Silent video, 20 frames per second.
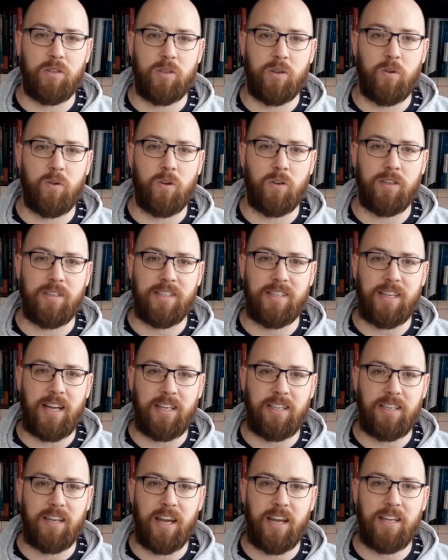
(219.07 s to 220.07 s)
So on
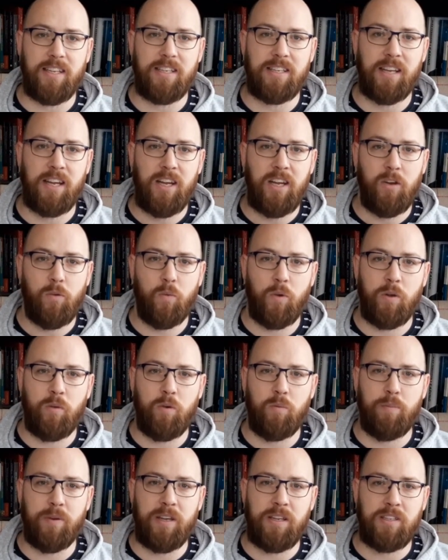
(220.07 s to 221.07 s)
Saturdays, we
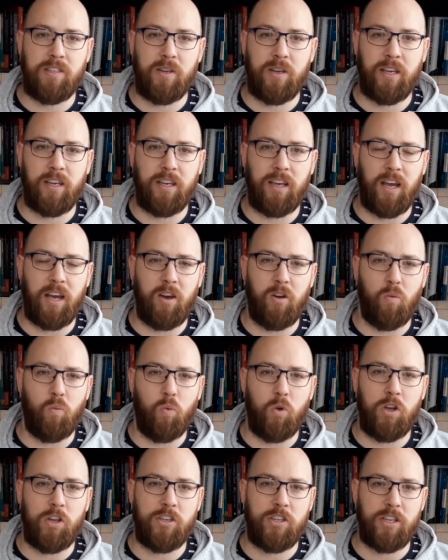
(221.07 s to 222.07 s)
will be doing
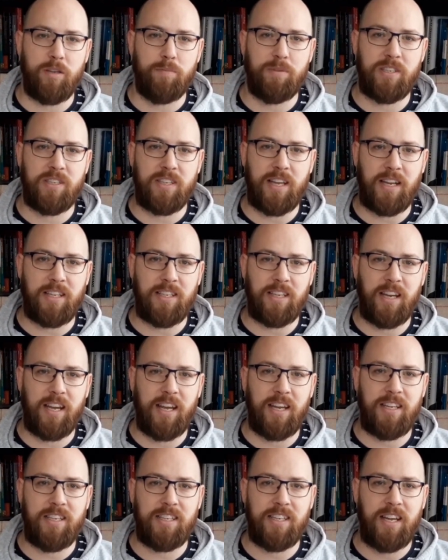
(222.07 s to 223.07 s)
Worship
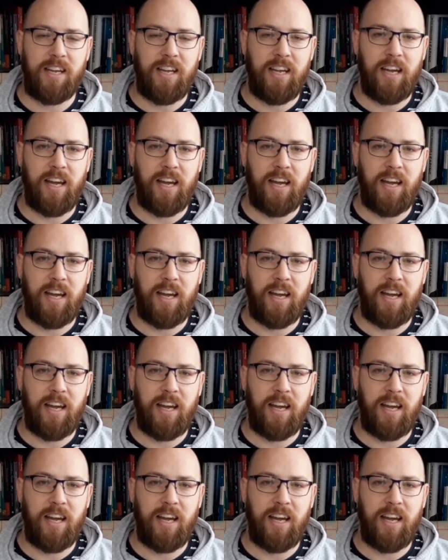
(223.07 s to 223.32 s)
Saturdays,